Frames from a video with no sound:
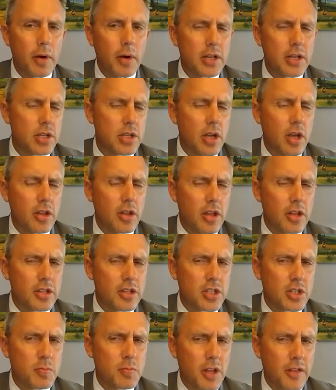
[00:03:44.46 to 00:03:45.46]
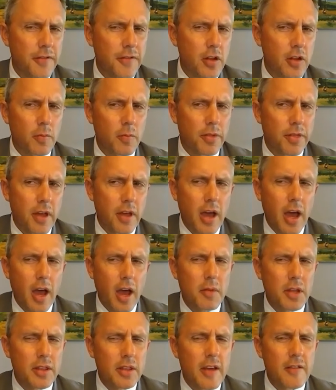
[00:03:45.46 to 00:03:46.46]
But as, as Smithfield, they, I
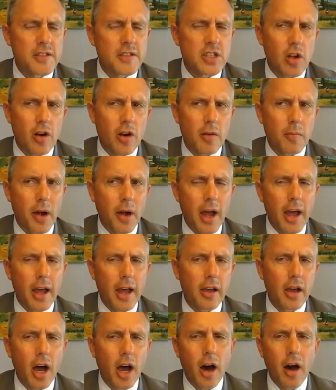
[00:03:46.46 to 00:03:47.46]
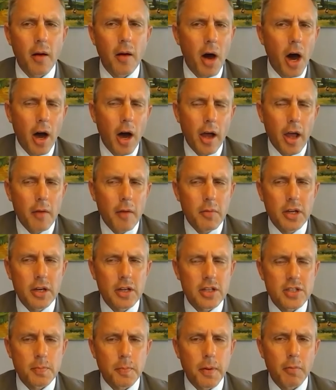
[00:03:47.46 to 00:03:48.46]
mean, they've started buying. Um, I mean,
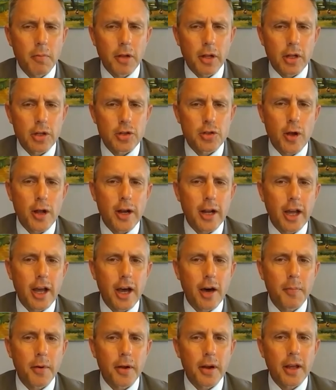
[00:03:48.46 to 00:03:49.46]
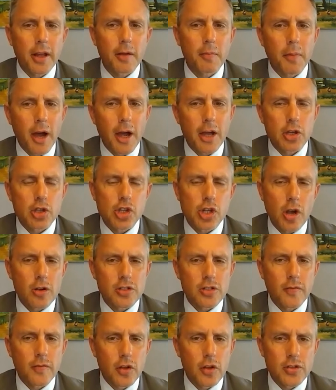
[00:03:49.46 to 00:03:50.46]
it's a publicly traded company and buying
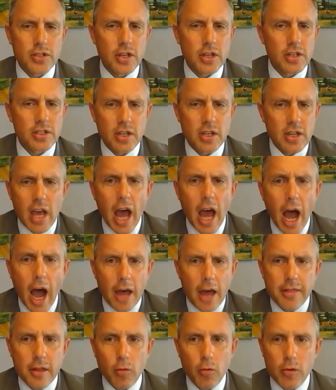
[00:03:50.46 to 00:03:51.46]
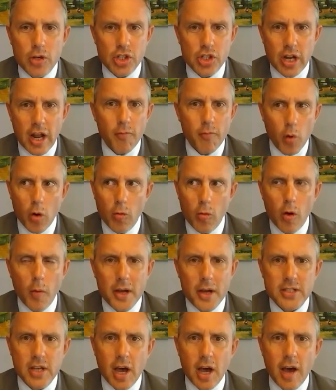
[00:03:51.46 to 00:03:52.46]
shares of those things. And yeah, I think we should have more
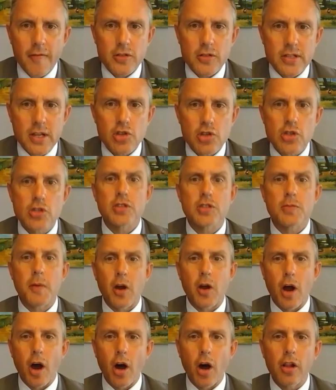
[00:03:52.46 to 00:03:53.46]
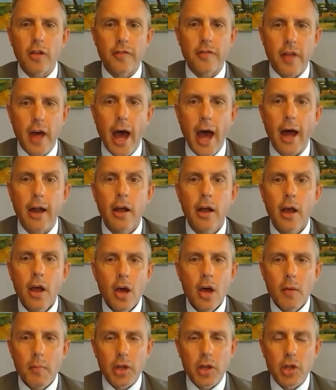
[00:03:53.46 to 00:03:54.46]
robust conversations about all of that.
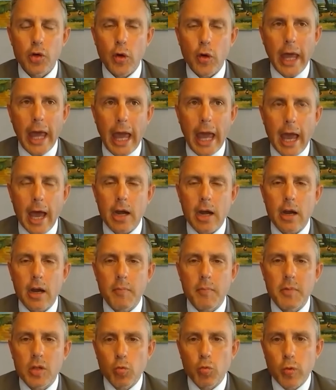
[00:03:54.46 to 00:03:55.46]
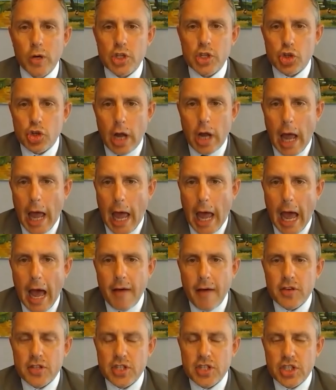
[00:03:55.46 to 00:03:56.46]
But you can't. I mean, we should
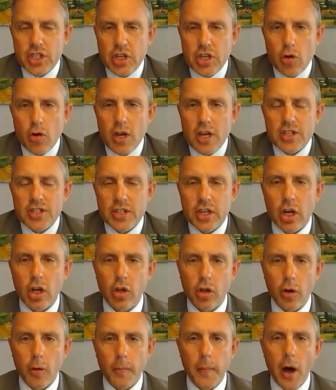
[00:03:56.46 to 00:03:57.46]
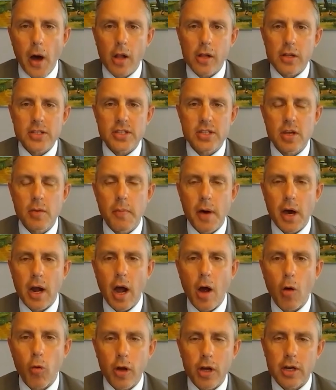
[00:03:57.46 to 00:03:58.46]
have a serious and clear policy about
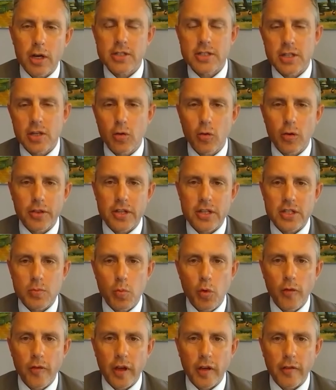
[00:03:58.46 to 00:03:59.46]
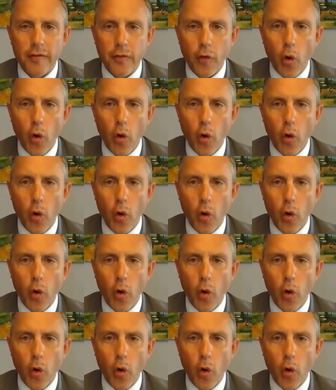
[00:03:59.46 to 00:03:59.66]
how we're going to deal with this moving